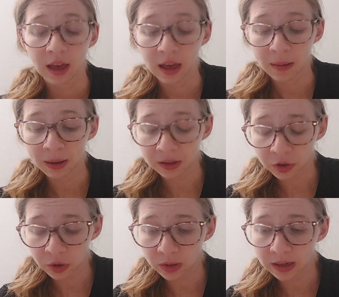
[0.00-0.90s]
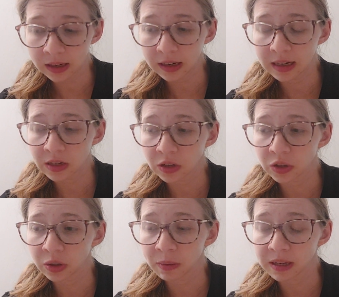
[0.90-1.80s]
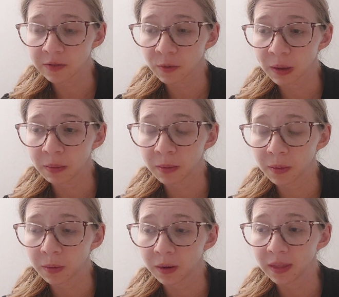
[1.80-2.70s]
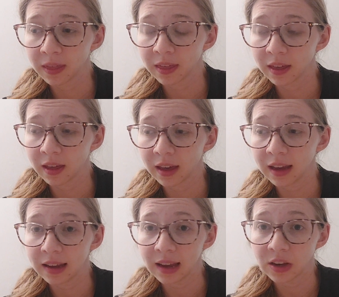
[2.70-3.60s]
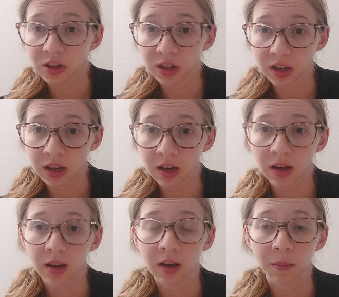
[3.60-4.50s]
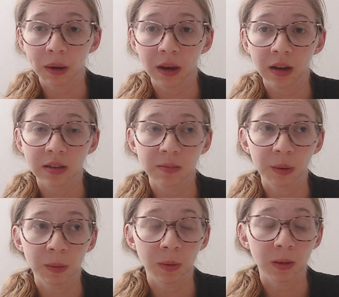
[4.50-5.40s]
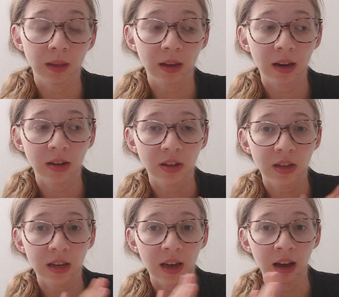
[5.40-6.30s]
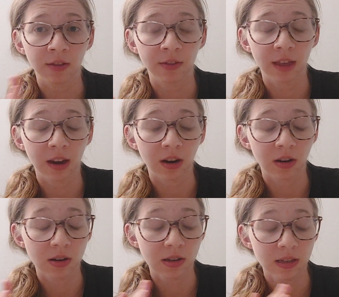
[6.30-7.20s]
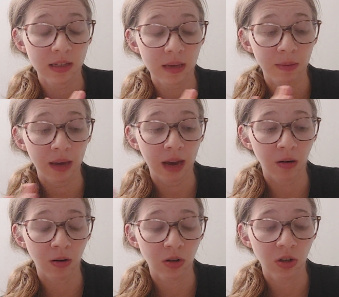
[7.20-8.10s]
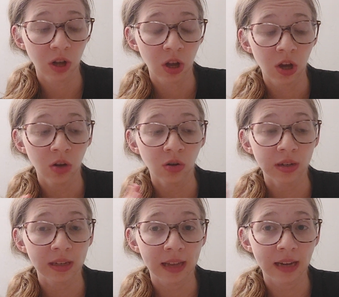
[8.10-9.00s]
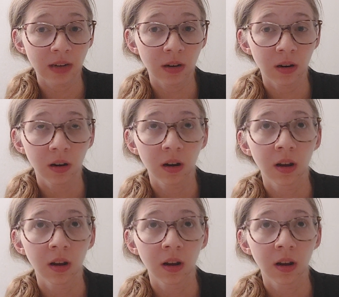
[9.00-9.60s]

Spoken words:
Melatonin is also the best for people with ADHD, because people with ADHD have their sleeping hours usually later,